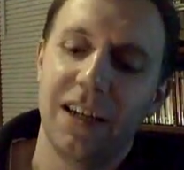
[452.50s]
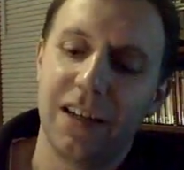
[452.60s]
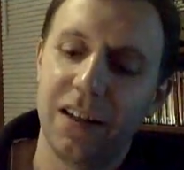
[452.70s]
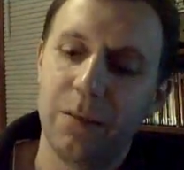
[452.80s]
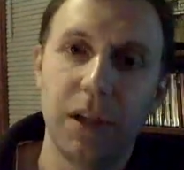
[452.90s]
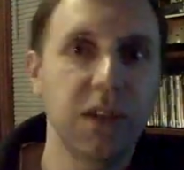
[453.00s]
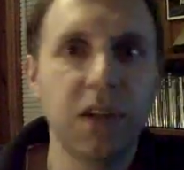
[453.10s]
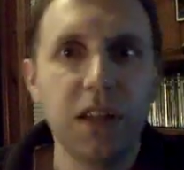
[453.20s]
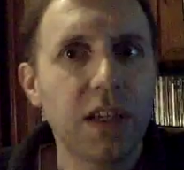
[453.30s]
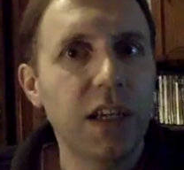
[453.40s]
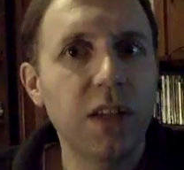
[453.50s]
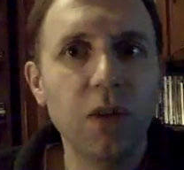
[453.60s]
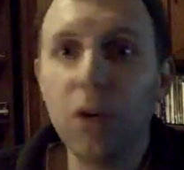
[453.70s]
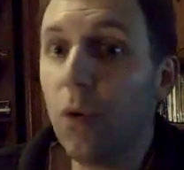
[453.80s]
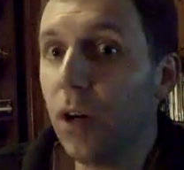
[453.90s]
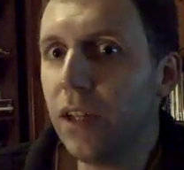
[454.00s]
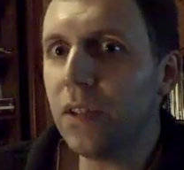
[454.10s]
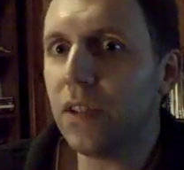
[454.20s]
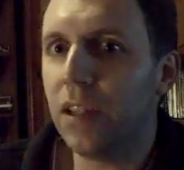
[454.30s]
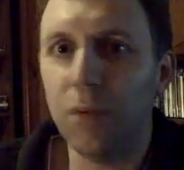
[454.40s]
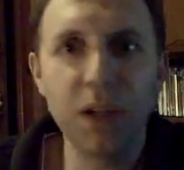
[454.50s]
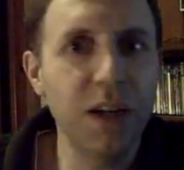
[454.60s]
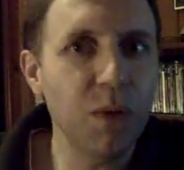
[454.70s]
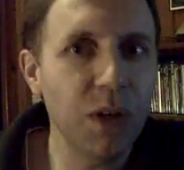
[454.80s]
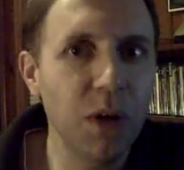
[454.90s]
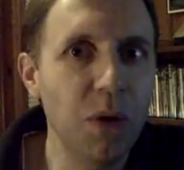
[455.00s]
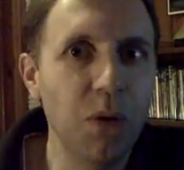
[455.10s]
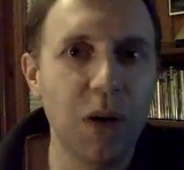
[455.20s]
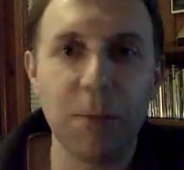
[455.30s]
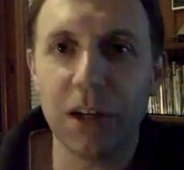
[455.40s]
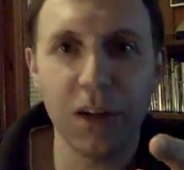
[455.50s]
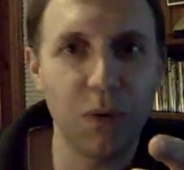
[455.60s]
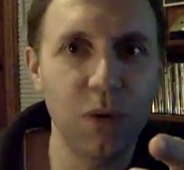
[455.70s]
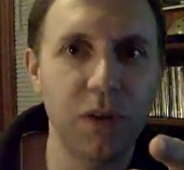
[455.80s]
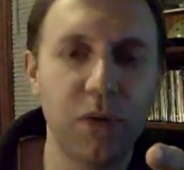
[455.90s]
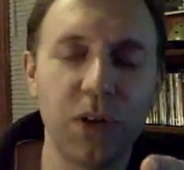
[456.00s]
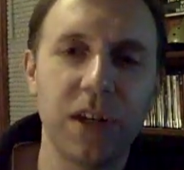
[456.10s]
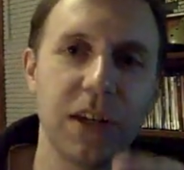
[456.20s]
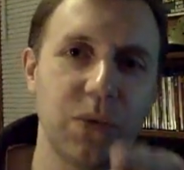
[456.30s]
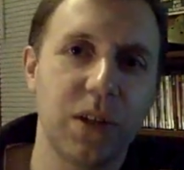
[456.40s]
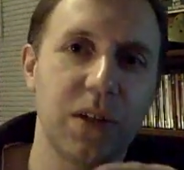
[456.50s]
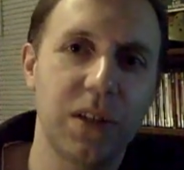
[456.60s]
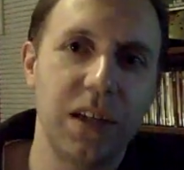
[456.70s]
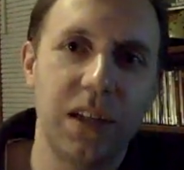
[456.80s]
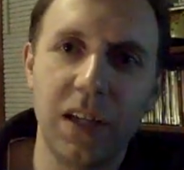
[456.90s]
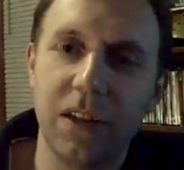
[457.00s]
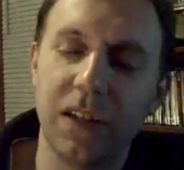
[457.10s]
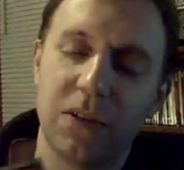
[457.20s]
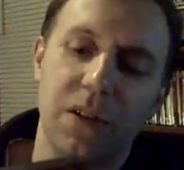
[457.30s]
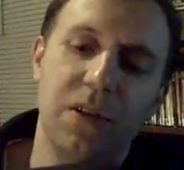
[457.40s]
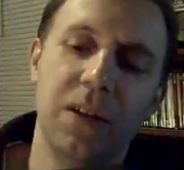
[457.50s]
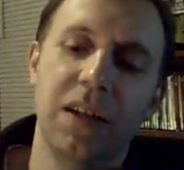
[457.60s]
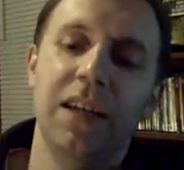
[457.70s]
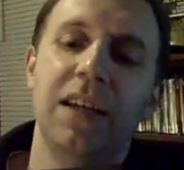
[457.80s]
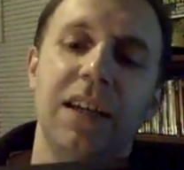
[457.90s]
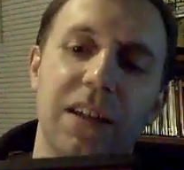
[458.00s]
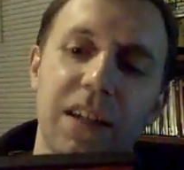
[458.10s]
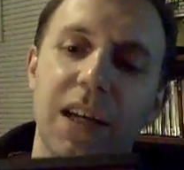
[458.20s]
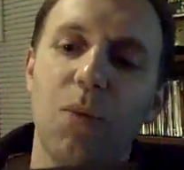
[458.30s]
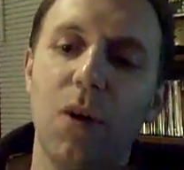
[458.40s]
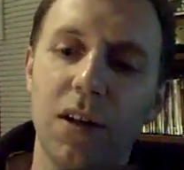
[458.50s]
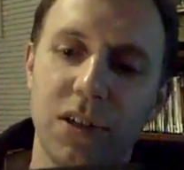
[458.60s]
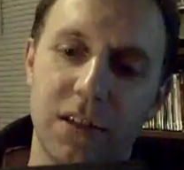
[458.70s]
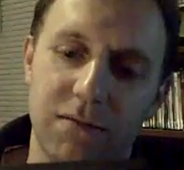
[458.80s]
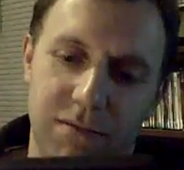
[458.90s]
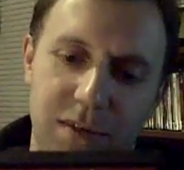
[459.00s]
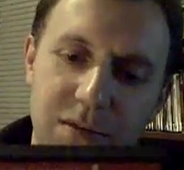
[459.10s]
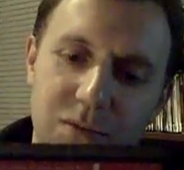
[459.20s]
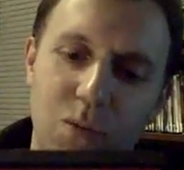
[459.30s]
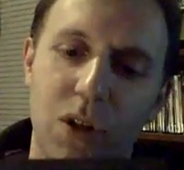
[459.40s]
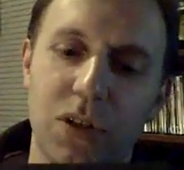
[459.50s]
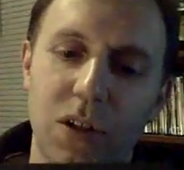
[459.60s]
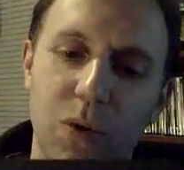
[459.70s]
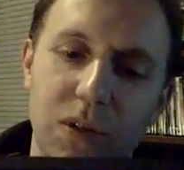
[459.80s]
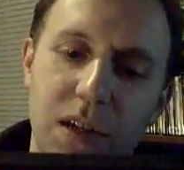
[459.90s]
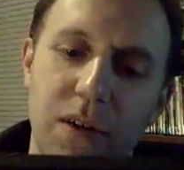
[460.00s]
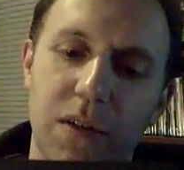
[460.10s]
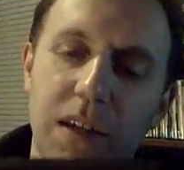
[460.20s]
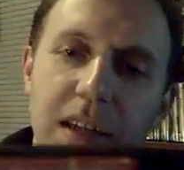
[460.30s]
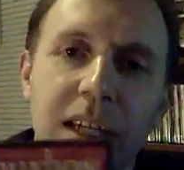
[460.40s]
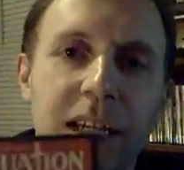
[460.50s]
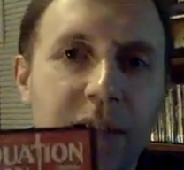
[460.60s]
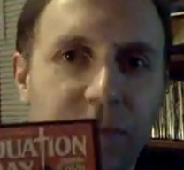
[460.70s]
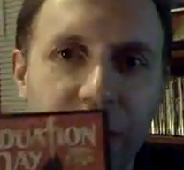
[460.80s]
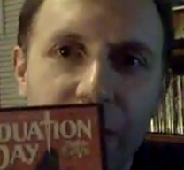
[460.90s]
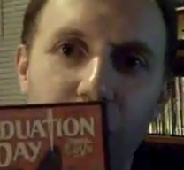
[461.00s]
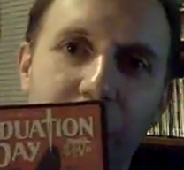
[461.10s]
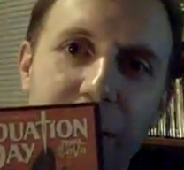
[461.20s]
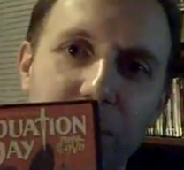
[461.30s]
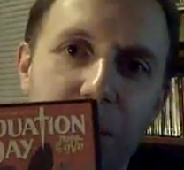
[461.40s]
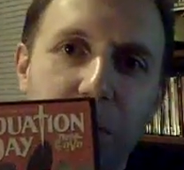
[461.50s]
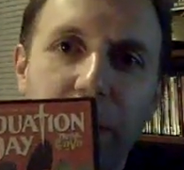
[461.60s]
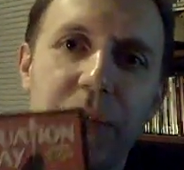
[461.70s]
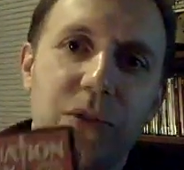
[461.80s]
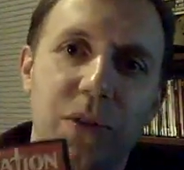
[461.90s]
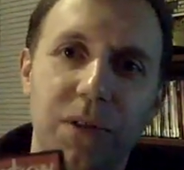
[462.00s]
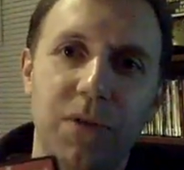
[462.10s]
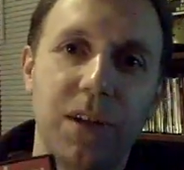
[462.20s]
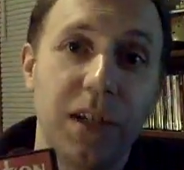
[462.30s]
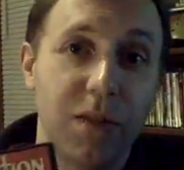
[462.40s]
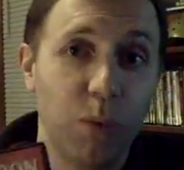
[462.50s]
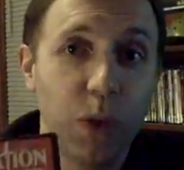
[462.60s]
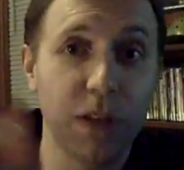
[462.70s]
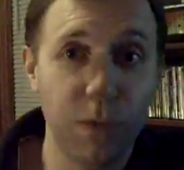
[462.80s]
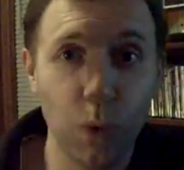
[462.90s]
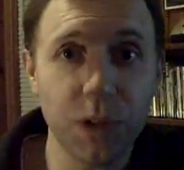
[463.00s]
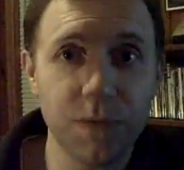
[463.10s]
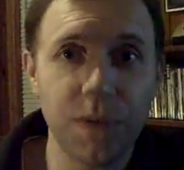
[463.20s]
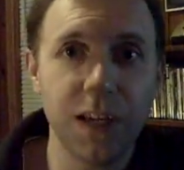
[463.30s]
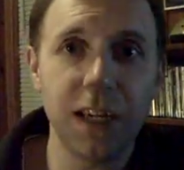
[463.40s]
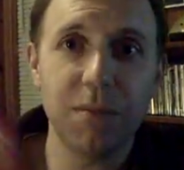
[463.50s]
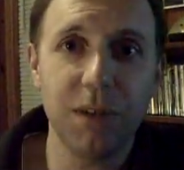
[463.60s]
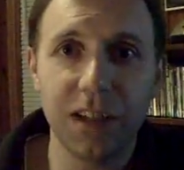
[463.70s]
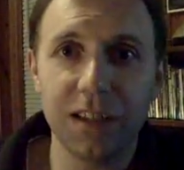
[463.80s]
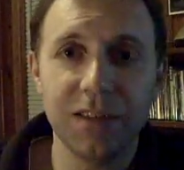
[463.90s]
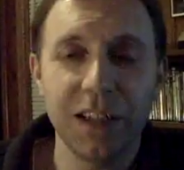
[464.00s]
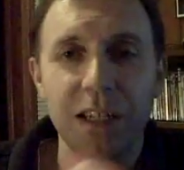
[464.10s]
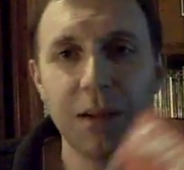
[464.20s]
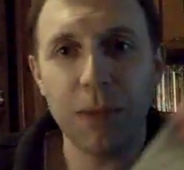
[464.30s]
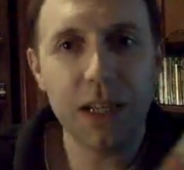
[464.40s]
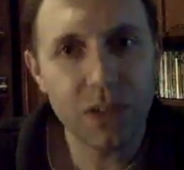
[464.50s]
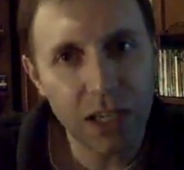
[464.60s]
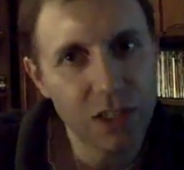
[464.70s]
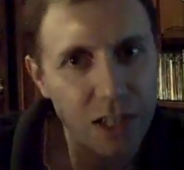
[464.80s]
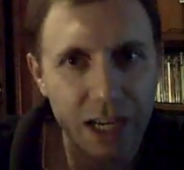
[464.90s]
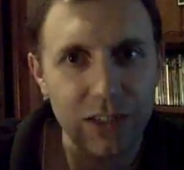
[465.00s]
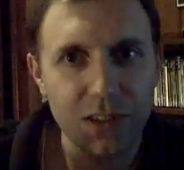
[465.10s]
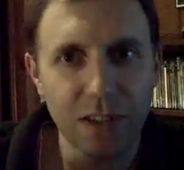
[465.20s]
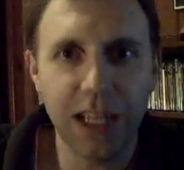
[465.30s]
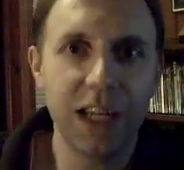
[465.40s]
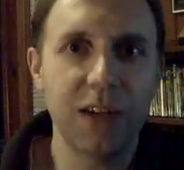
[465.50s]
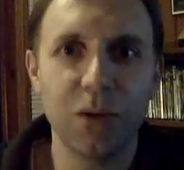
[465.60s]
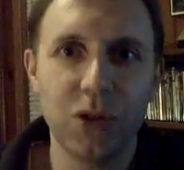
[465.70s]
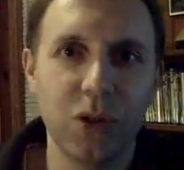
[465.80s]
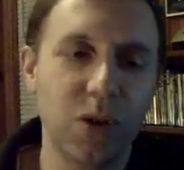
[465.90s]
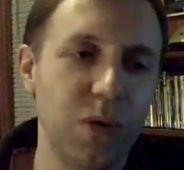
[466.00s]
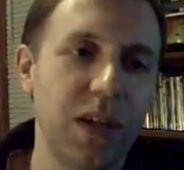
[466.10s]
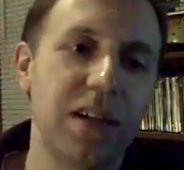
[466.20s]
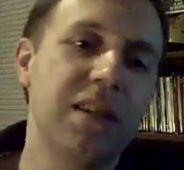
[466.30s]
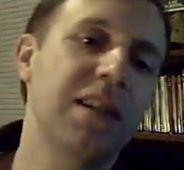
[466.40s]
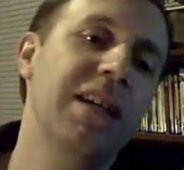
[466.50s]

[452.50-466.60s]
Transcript: Um, is he the killer or isn't he? We don't know. I'm not going to ruin it for you guys. I'm not going to tell you the ending, so you got to watch it and watch the whole entire thing. Vanna White, who they plaster on the front here from Wheel of Fortune fame, uh, Pat Sajak's lady on the show there.